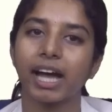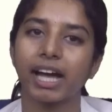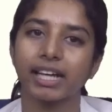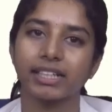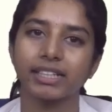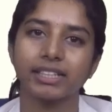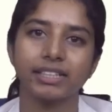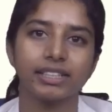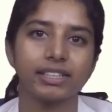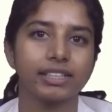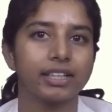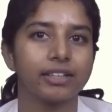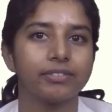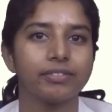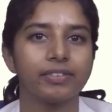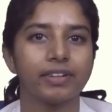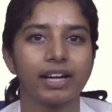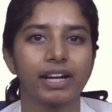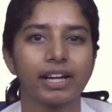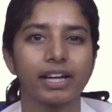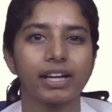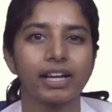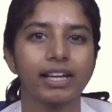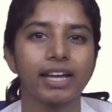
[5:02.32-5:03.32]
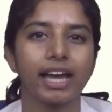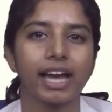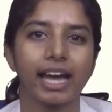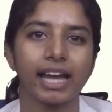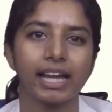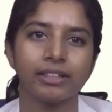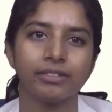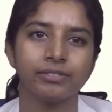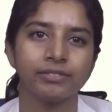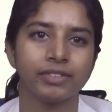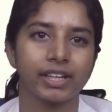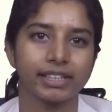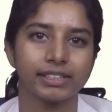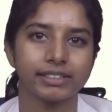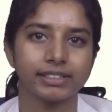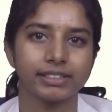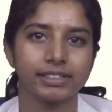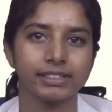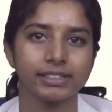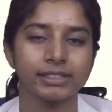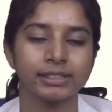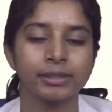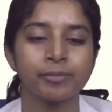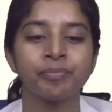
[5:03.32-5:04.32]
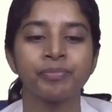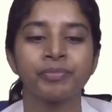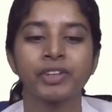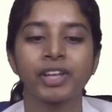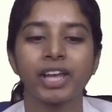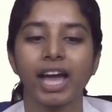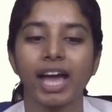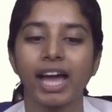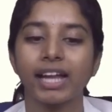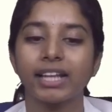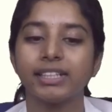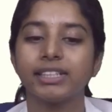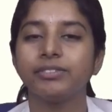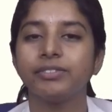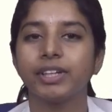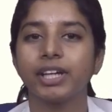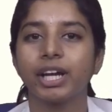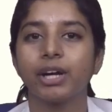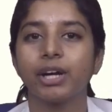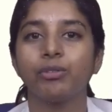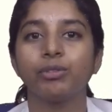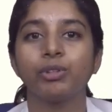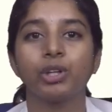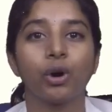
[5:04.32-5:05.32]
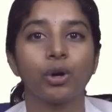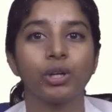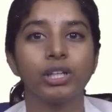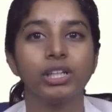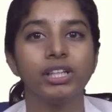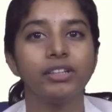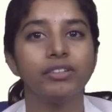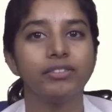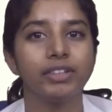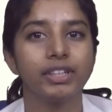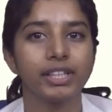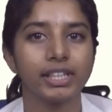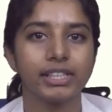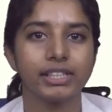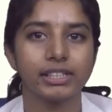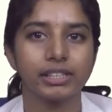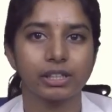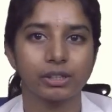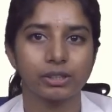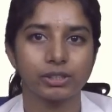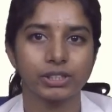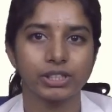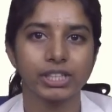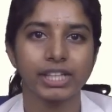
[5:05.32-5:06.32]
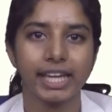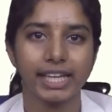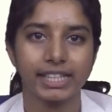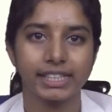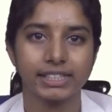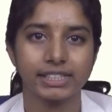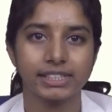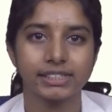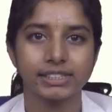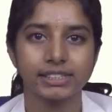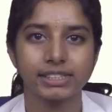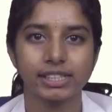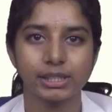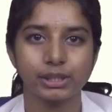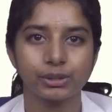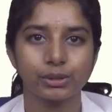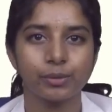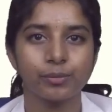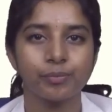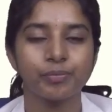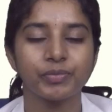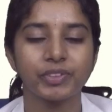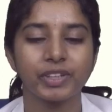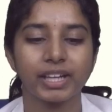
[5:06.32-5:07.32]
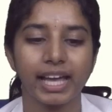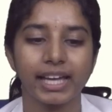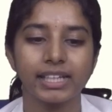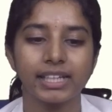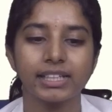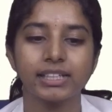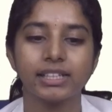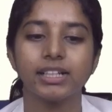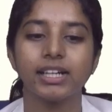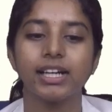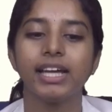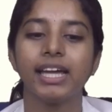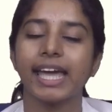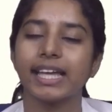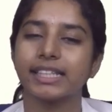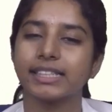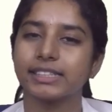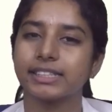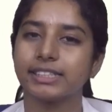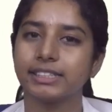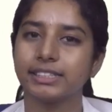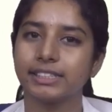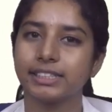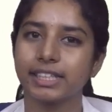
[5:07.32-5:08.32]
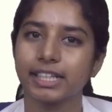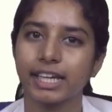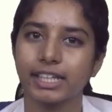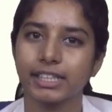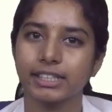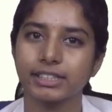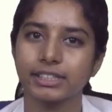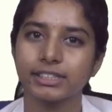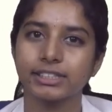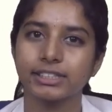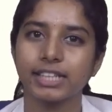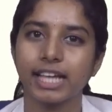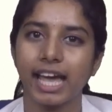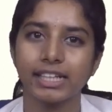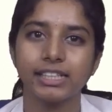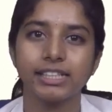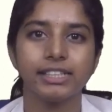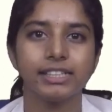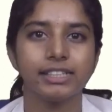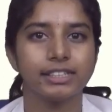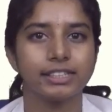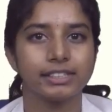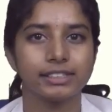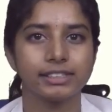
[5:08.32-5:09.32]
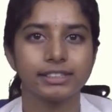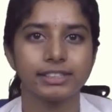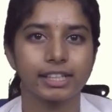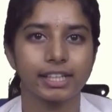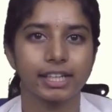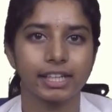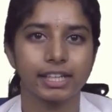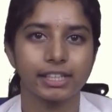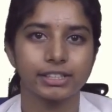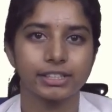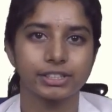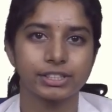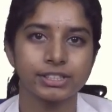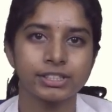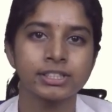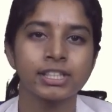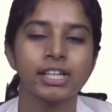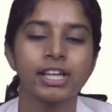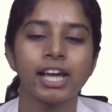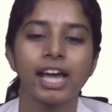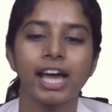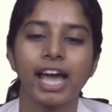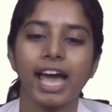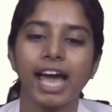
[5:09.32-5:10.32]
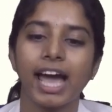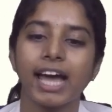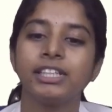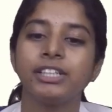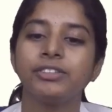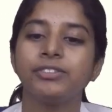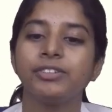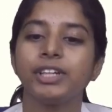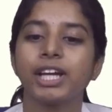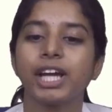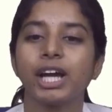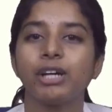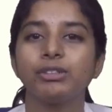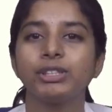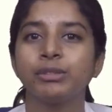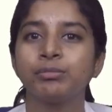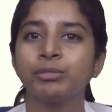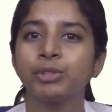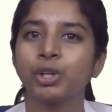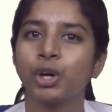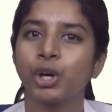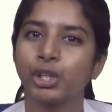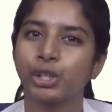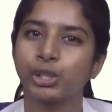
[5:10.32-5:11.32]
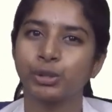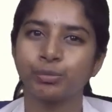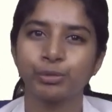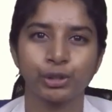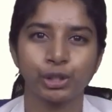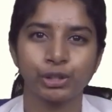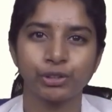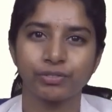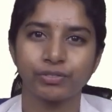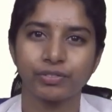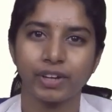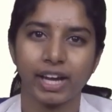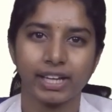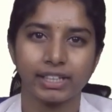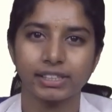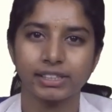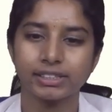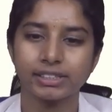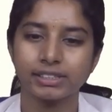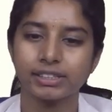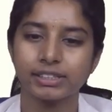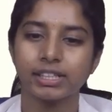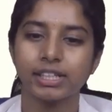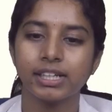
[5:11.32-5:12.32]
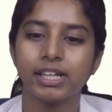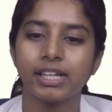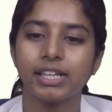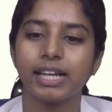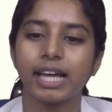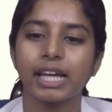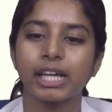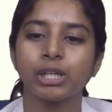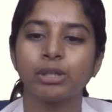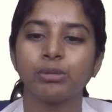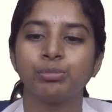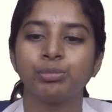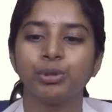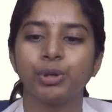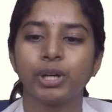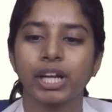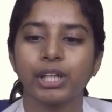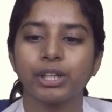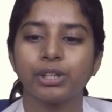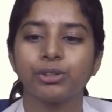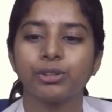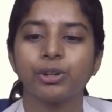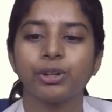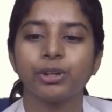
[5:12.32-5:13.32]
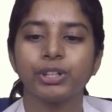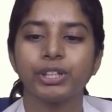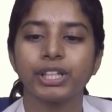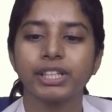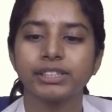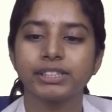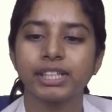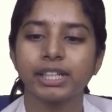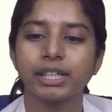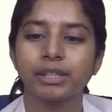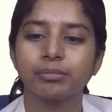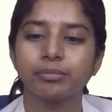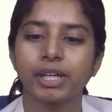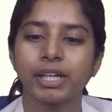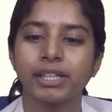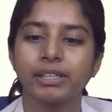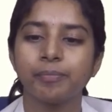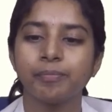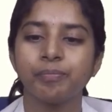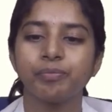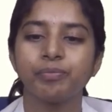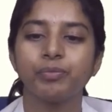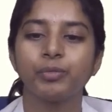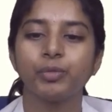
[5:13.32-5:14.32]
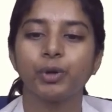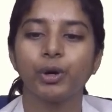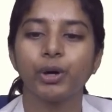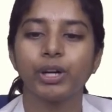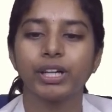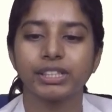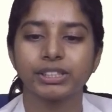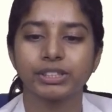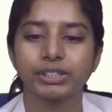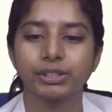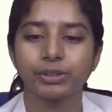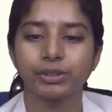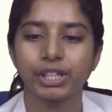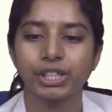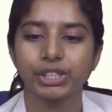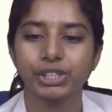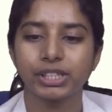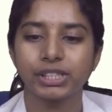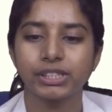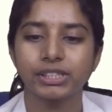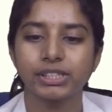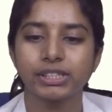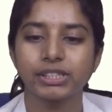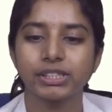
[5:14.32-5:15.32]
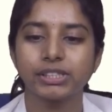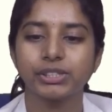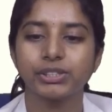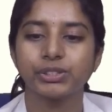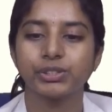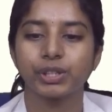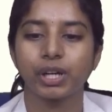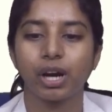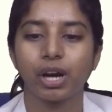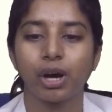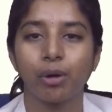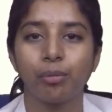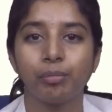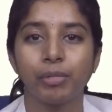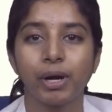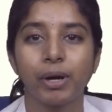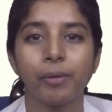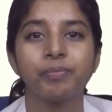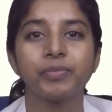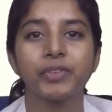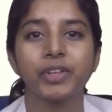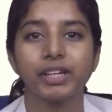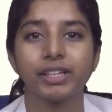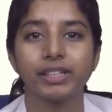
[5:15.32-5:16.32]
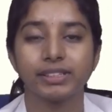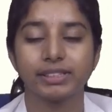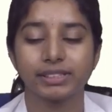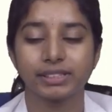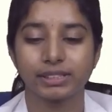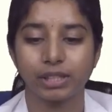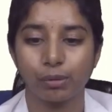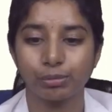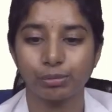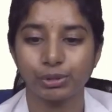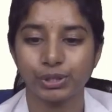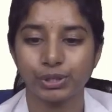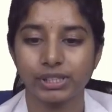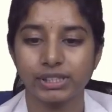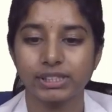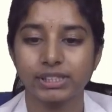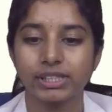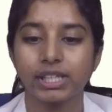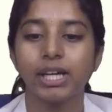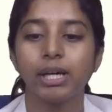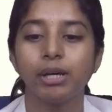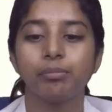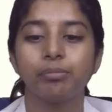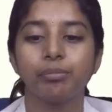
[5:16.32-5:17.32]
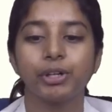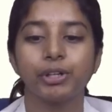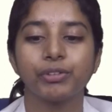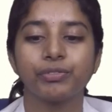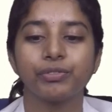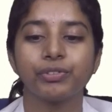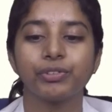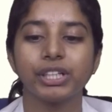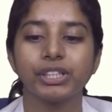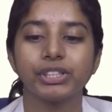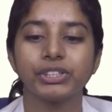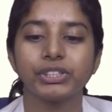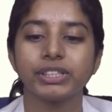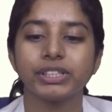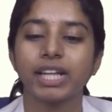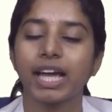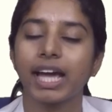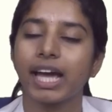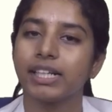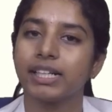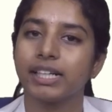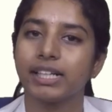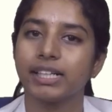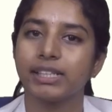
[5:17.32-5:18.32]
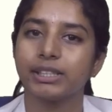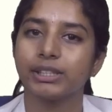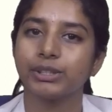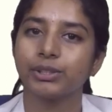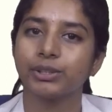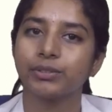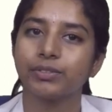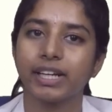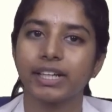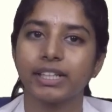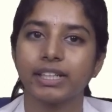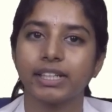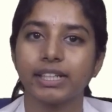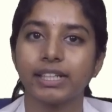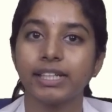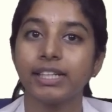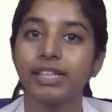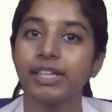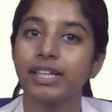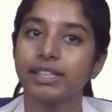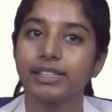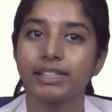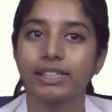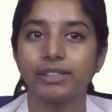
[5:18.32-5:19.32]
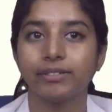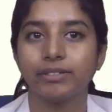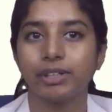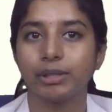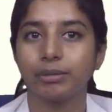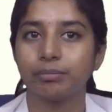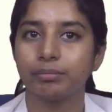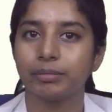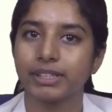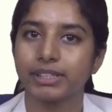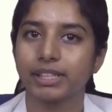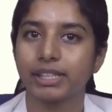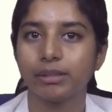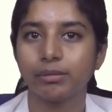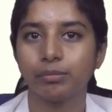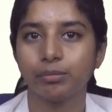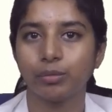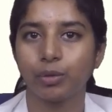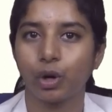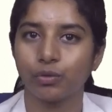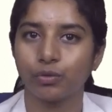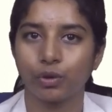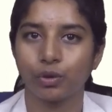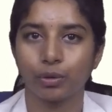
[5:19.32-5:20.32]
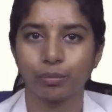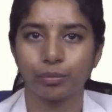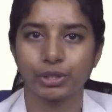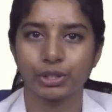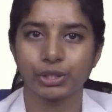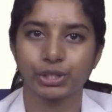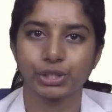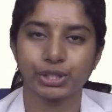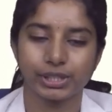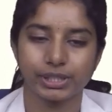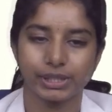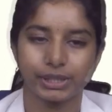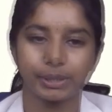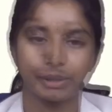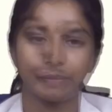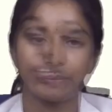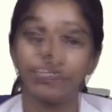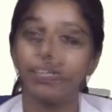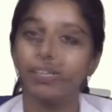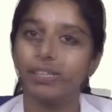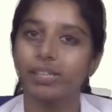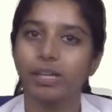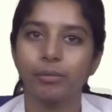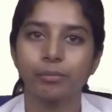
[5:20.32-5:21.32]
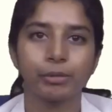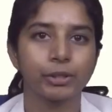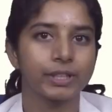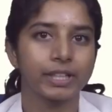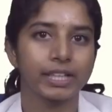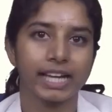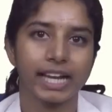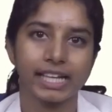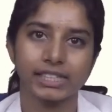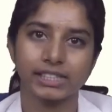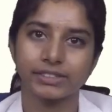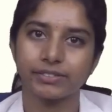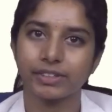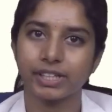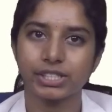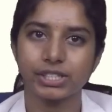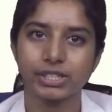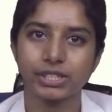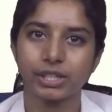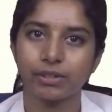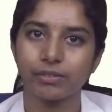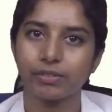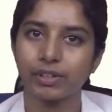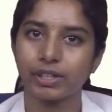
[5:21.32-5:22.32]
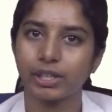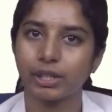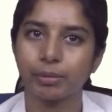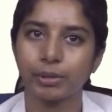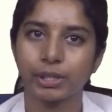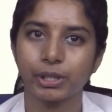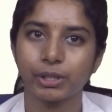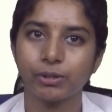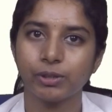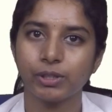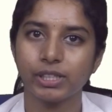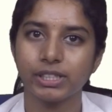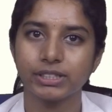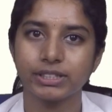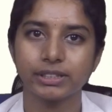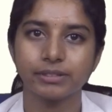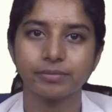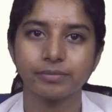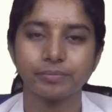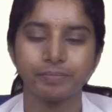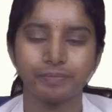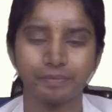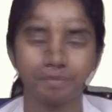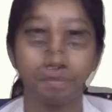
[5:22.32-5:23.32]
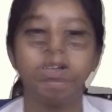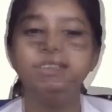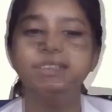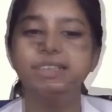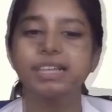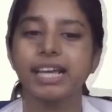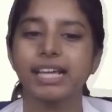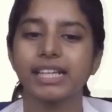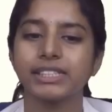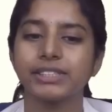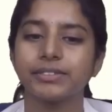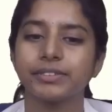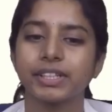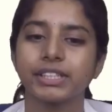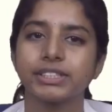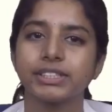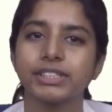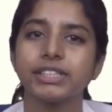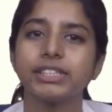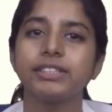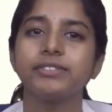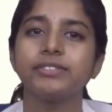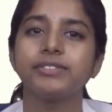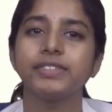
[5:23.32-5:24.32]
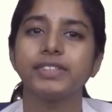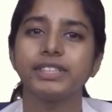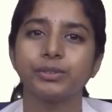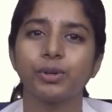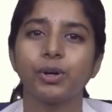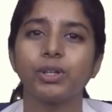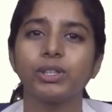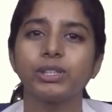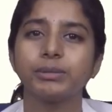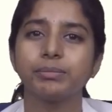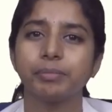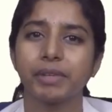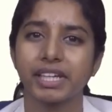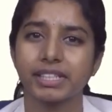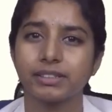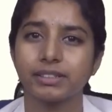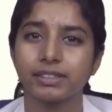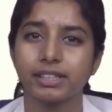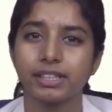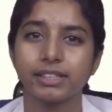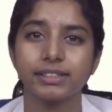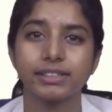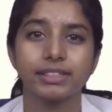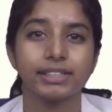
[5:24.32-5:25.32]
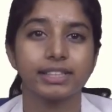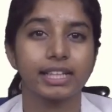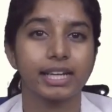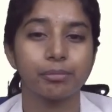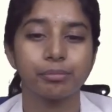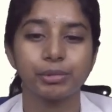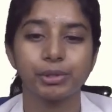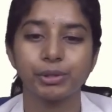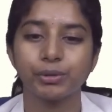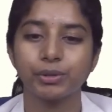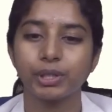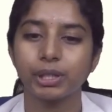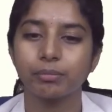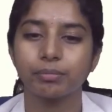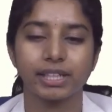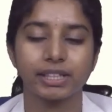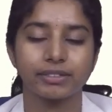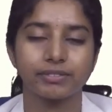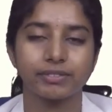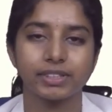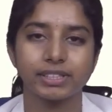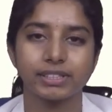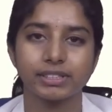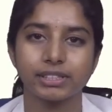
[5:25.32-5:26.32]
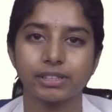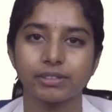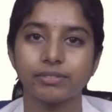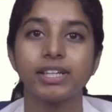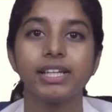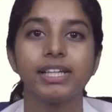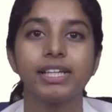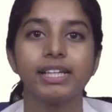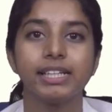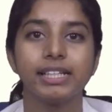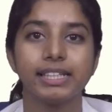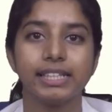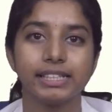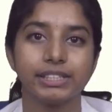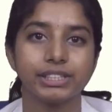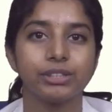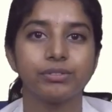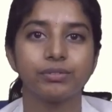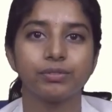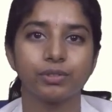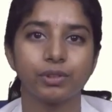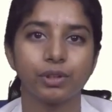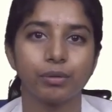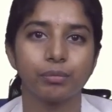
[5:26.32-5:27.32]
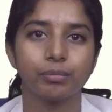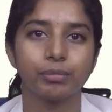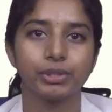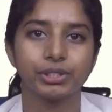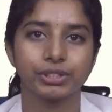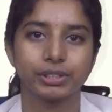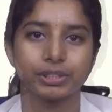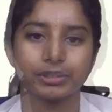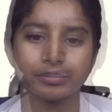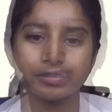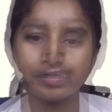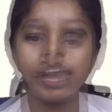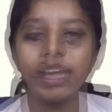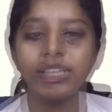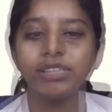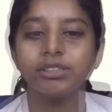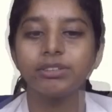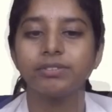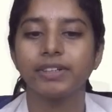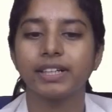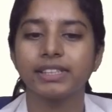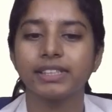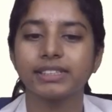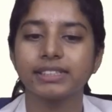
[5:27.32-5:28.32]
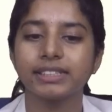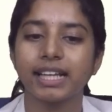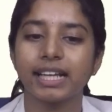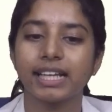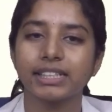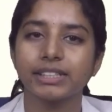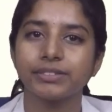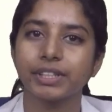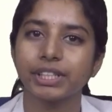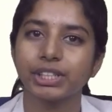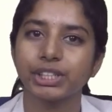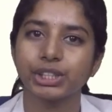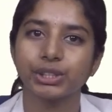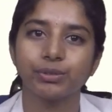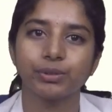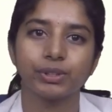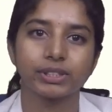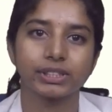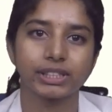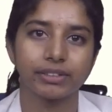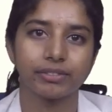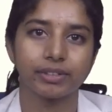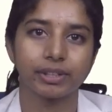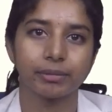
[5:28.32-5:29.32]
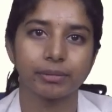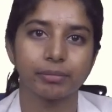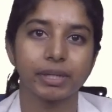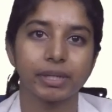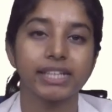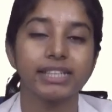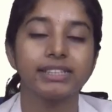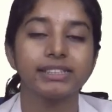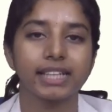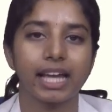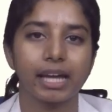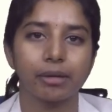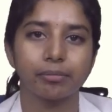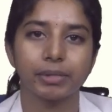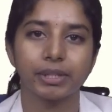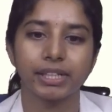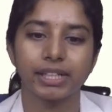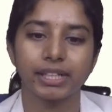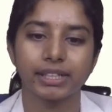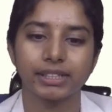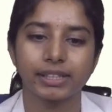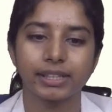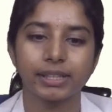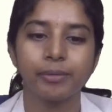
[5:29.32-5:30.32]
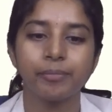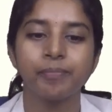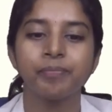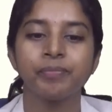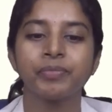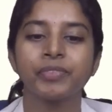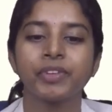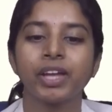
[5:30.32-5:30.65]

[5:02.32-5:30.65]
bacteria, fungi, and viruses. And then we have non-living etiologic agents also, like extrinsic agents and intrinsic agents. And then we have some contributing factors like a poor endodontic treatment, restorations, trauma, resorptions, perforation, and also finally developmental malformations. Then coming to the classification of endoperioral lesion, first classification which was based on the therapeutic pathways of lesion formation, and the first classification was given by Simon et al.